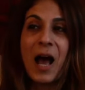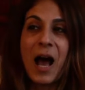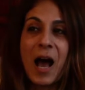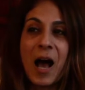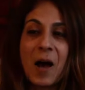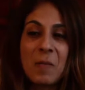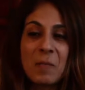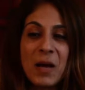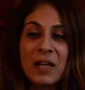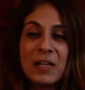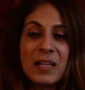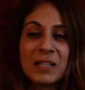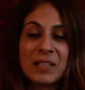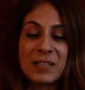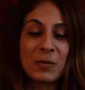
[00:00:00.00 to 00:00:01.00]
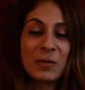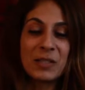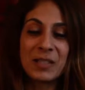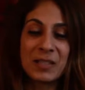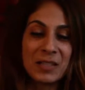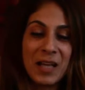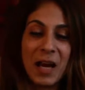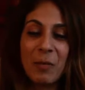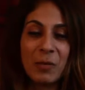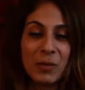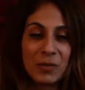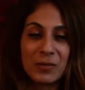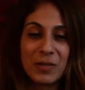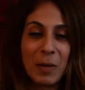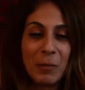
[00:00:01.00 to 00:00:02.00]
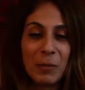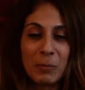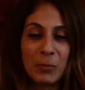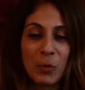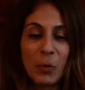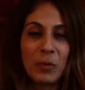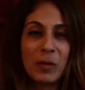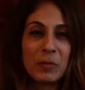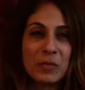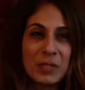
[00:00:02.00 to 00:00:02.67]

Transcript: And it's a double programs